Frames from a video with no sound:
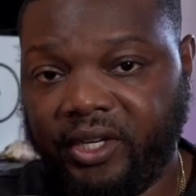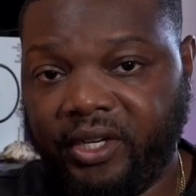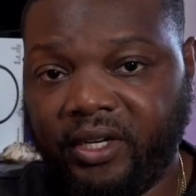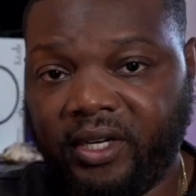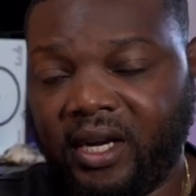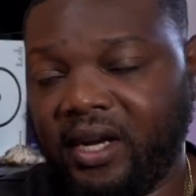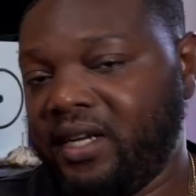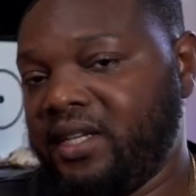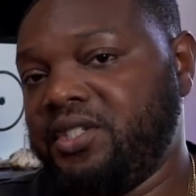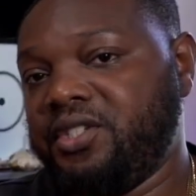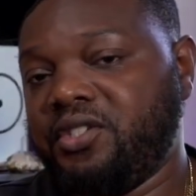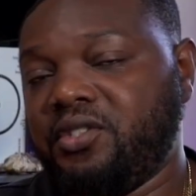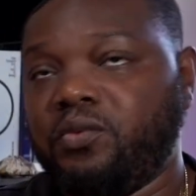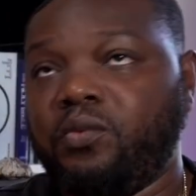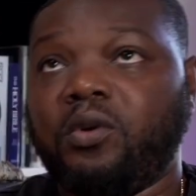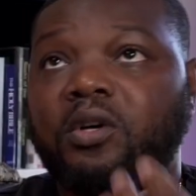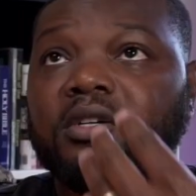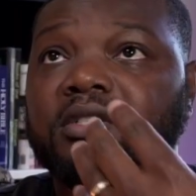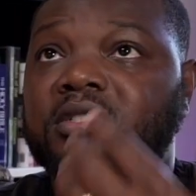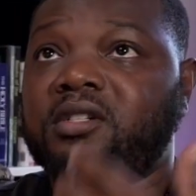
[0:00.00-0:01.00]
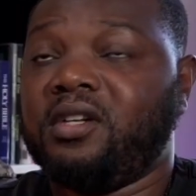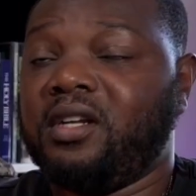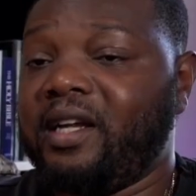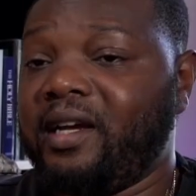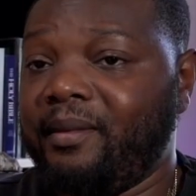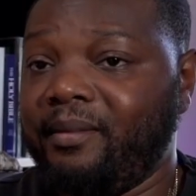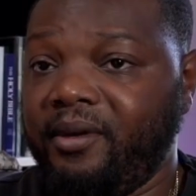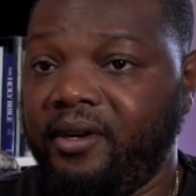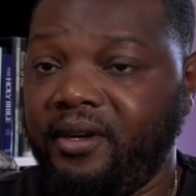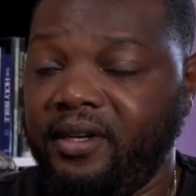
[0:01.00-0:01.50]
I can just walk to the
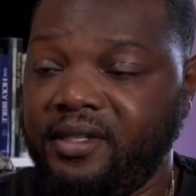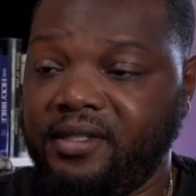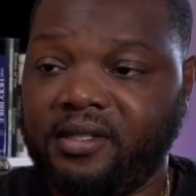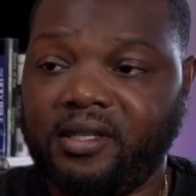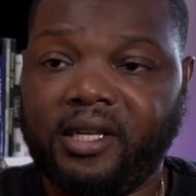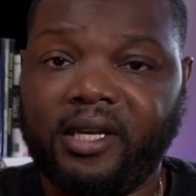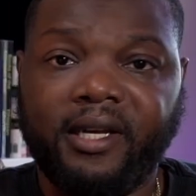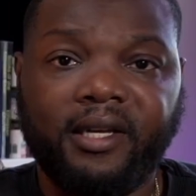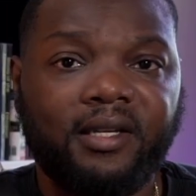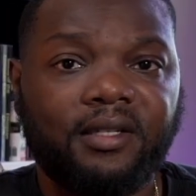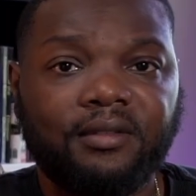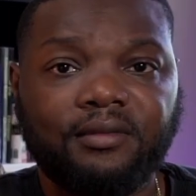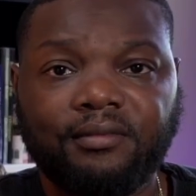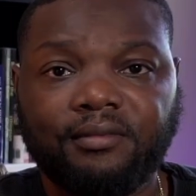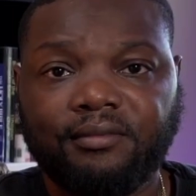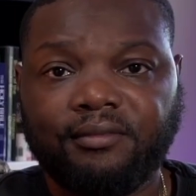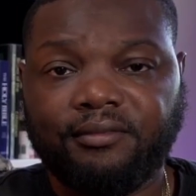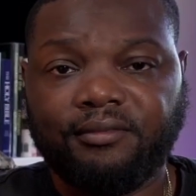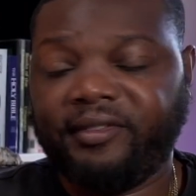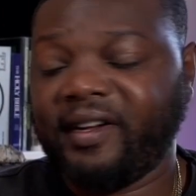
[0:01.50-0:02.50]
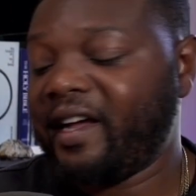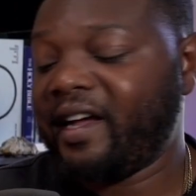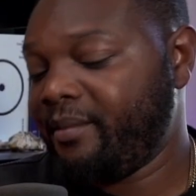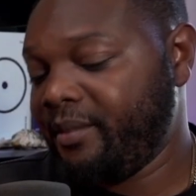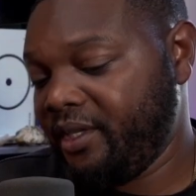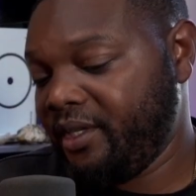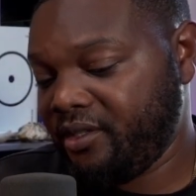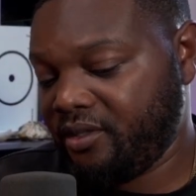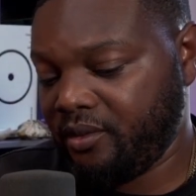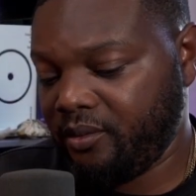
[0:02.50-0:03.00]
library. It's like 5
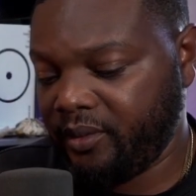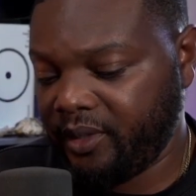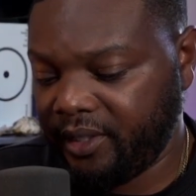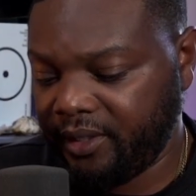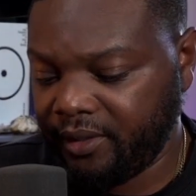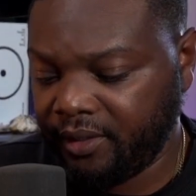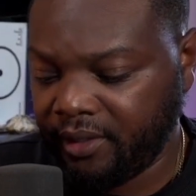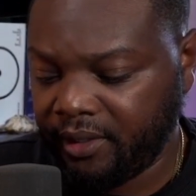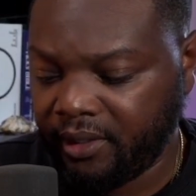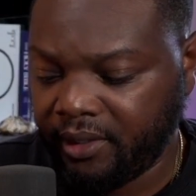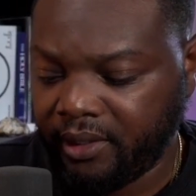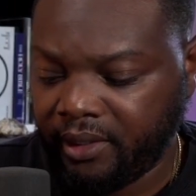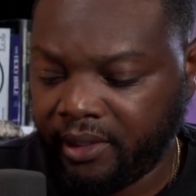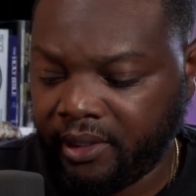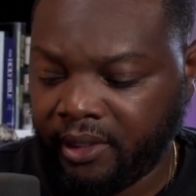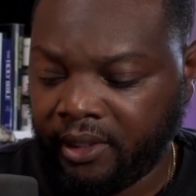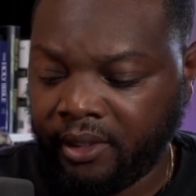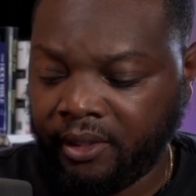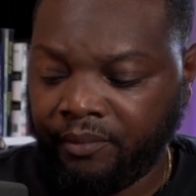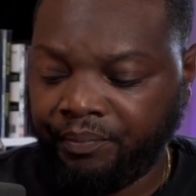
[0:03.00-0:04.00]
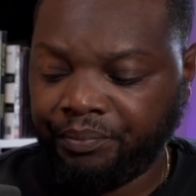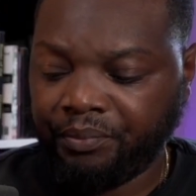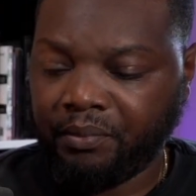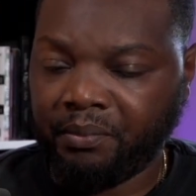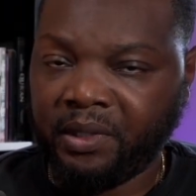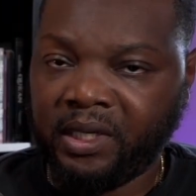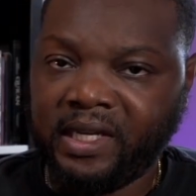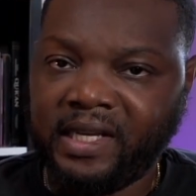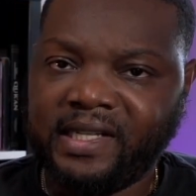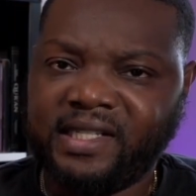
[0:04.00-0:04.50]
minutes away.
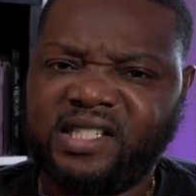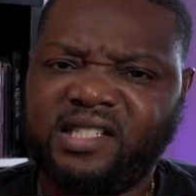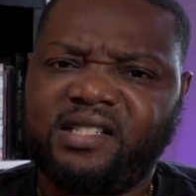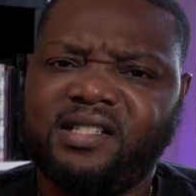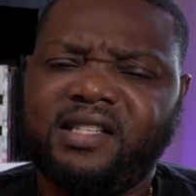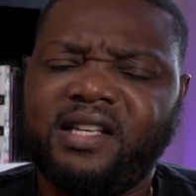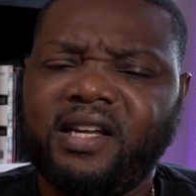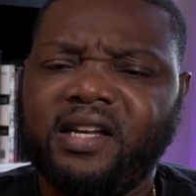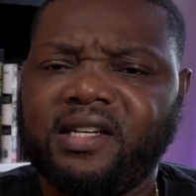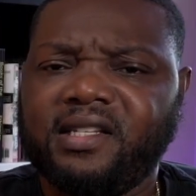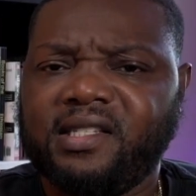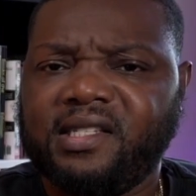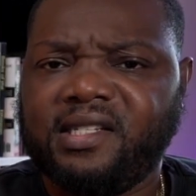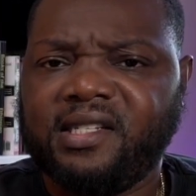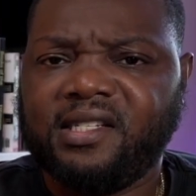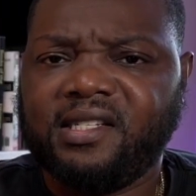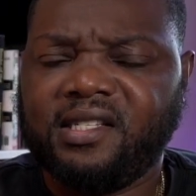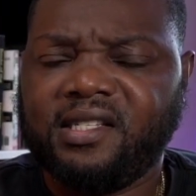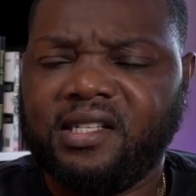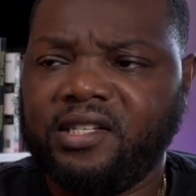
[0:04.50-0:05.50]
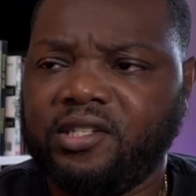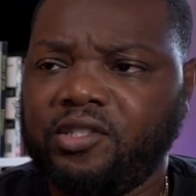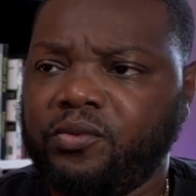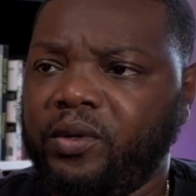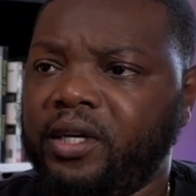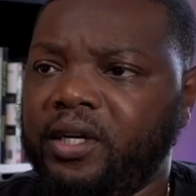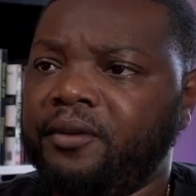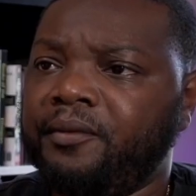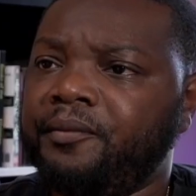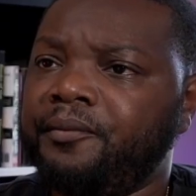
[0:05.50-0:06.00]
But it's just staying consistent as
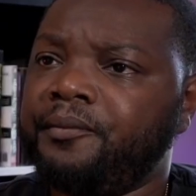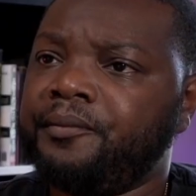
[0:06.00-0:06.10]
well.